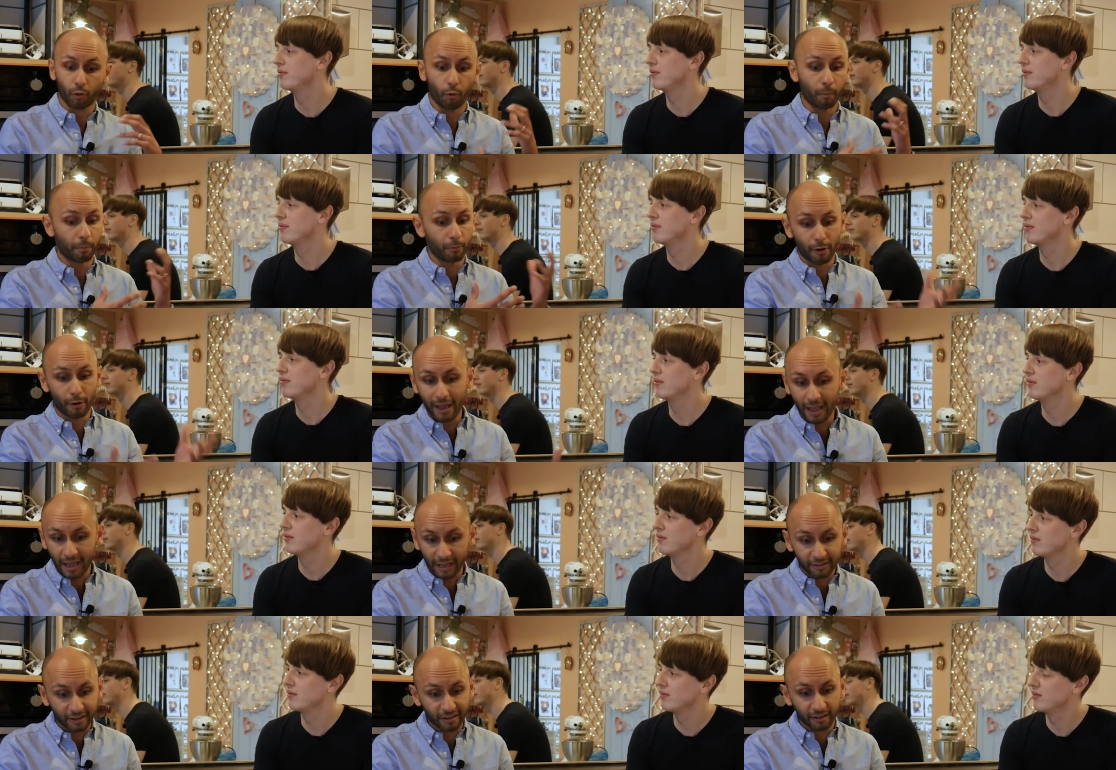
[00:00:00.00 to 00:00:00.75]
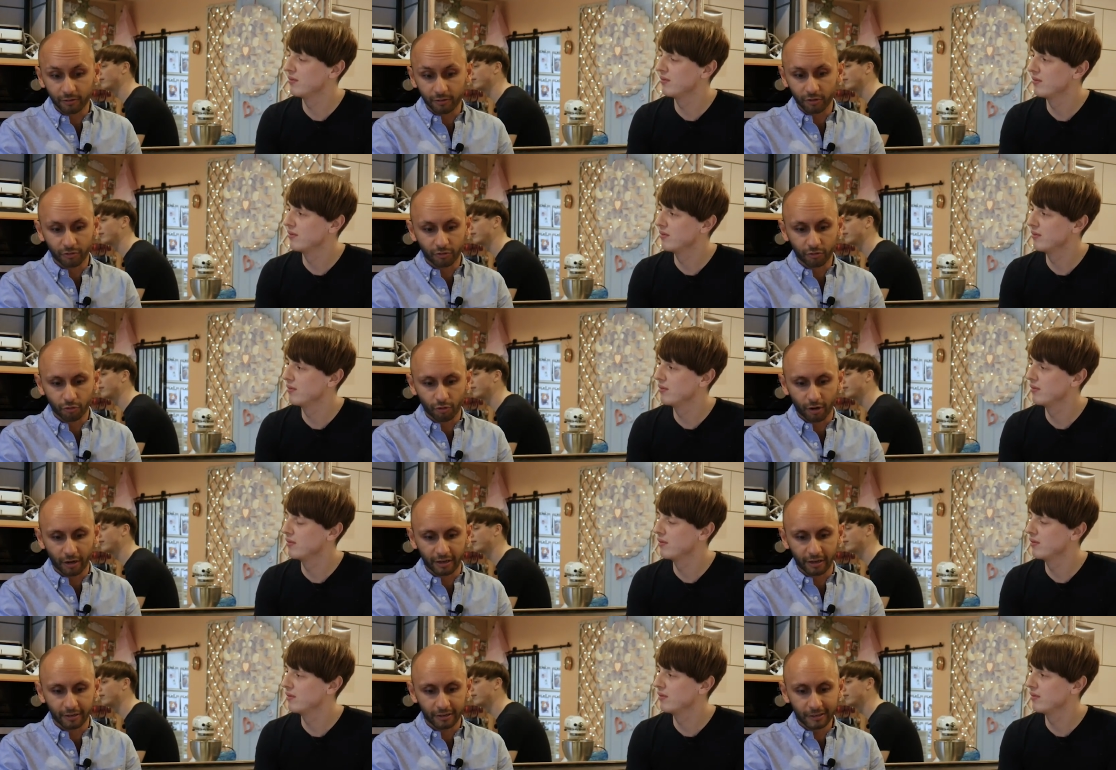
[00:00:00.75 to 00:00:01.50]
Speaker 1: or bread, and just
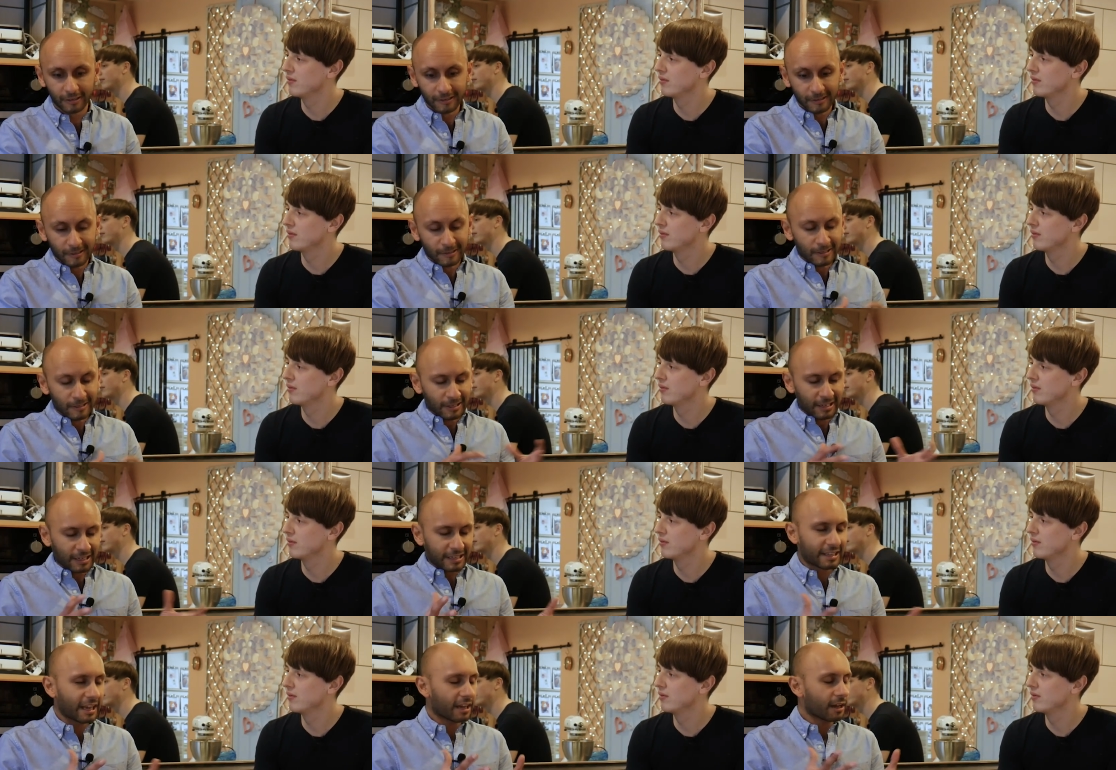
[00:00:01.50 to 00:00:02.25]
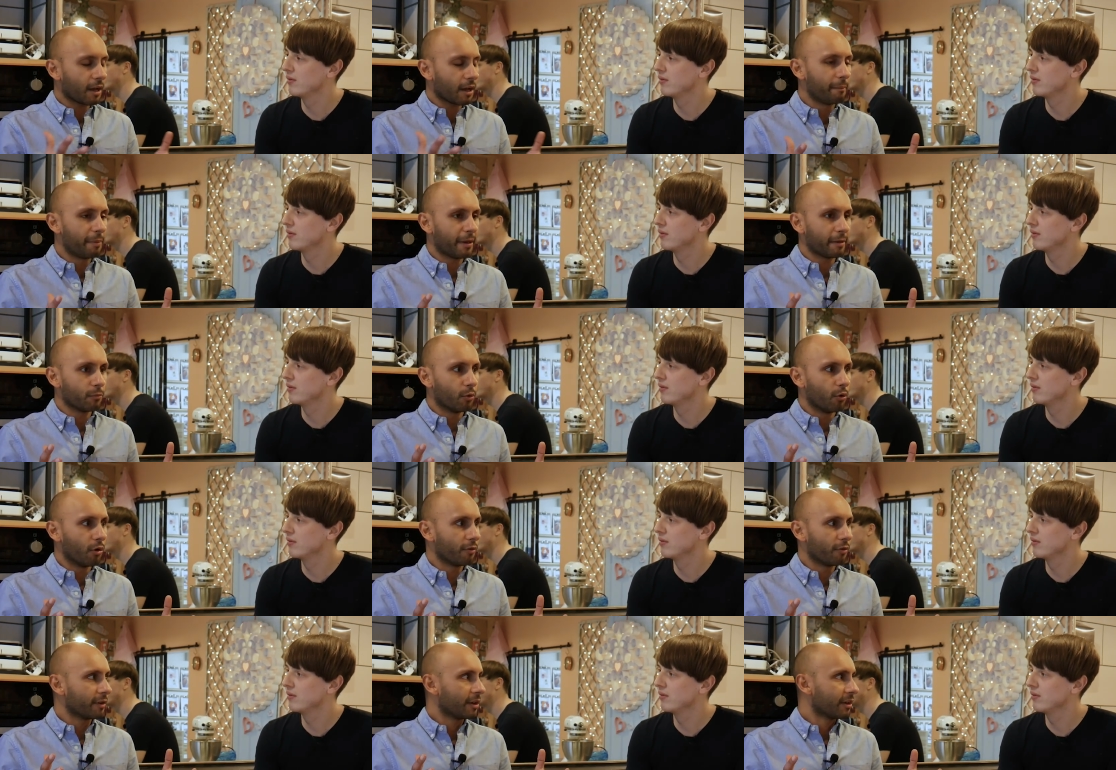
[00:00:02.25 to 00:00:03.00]
try and get a bit
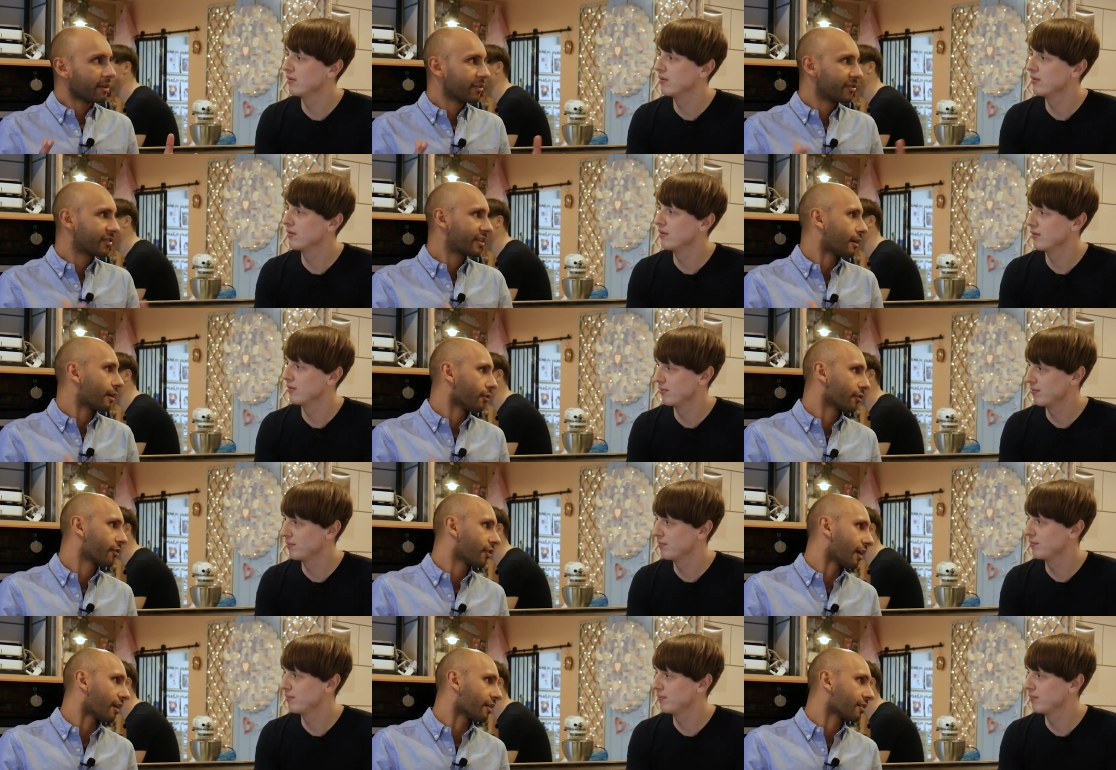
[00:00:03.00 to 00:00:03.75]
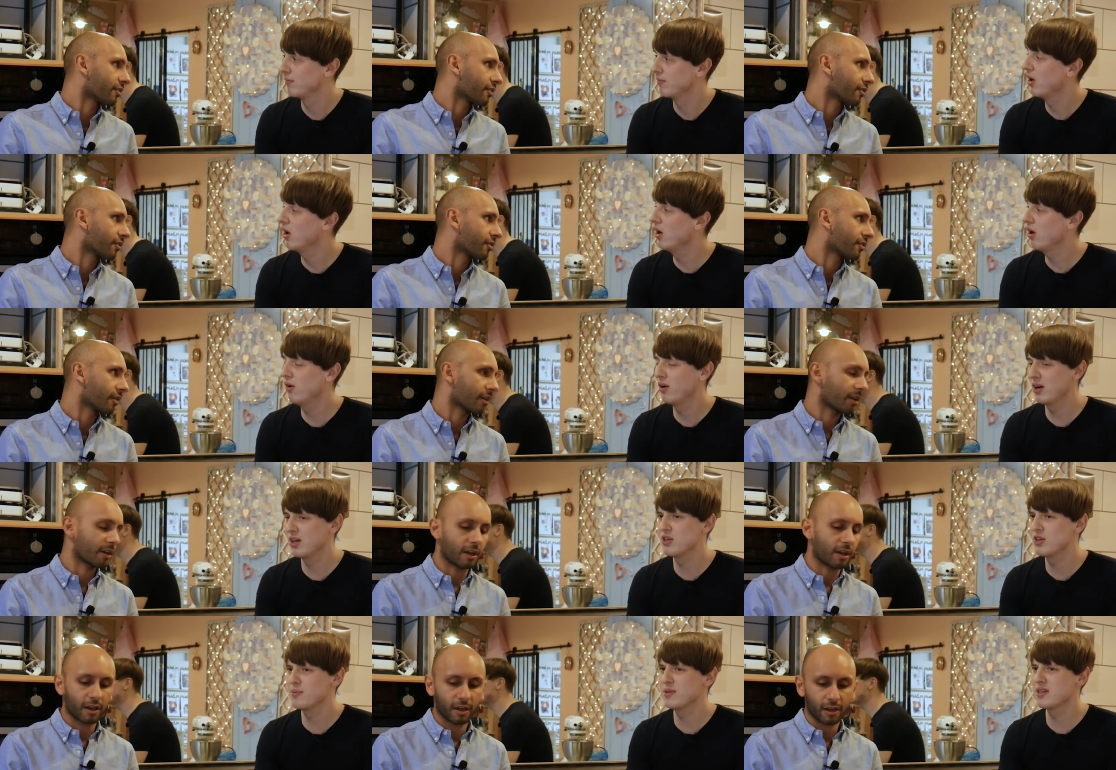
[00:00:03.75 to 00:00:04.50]
more of a skill set. Oh,
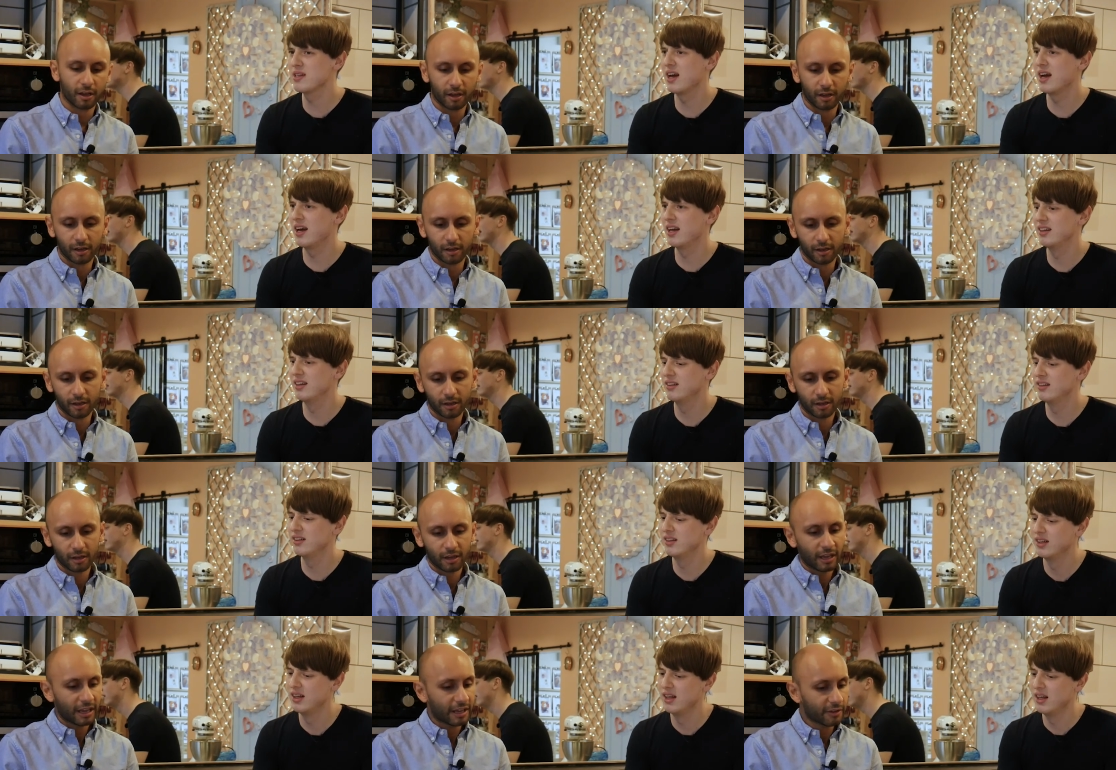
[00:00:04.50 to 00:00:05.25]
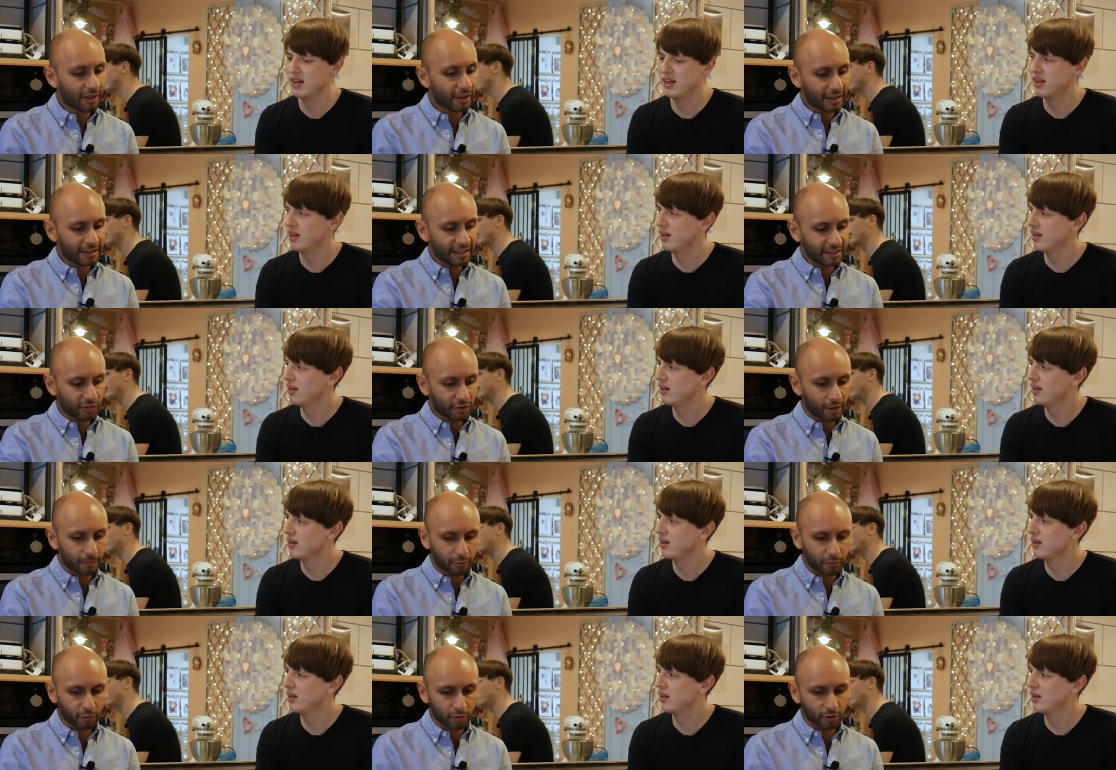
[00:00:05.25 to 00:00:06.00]
100%. Uh, is there any
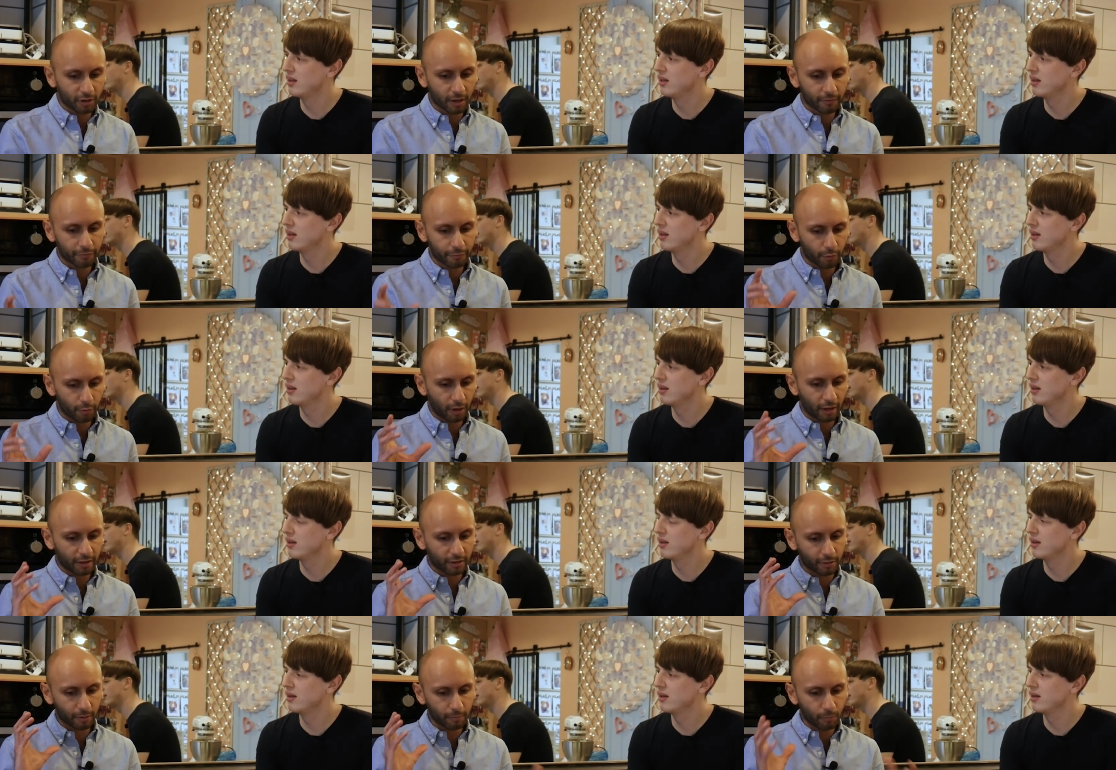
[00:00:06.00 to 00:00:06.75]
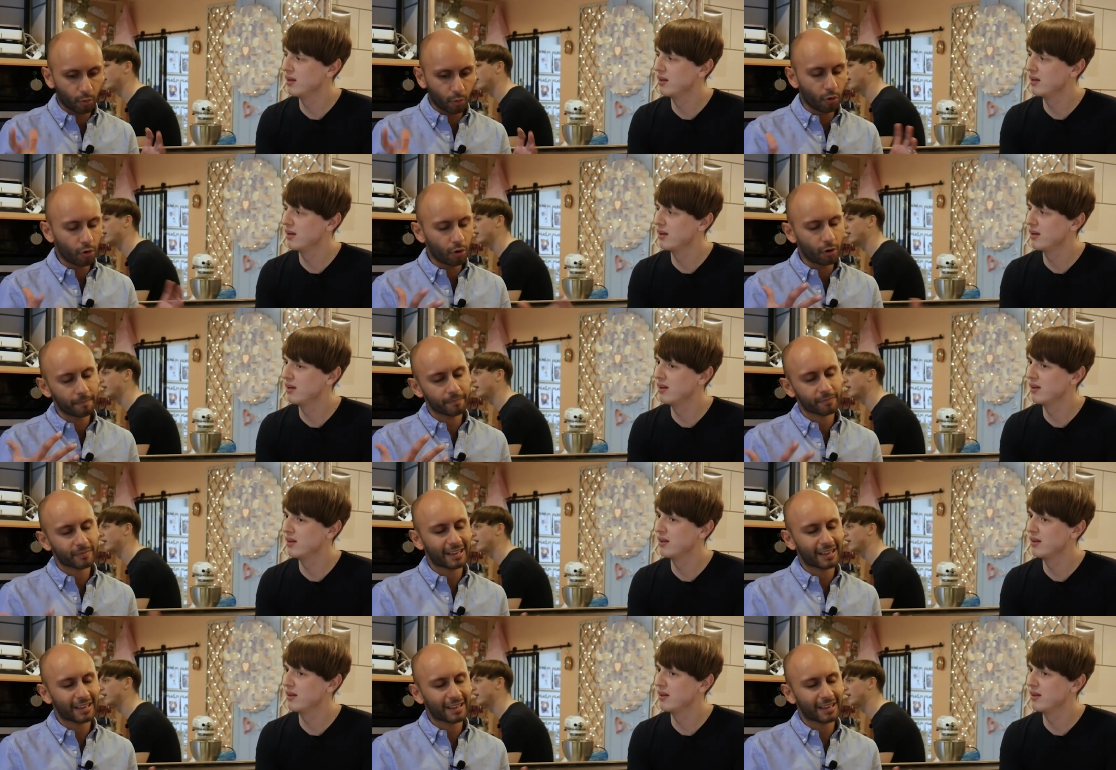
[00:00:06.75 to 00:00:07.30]
tips you could give for like the more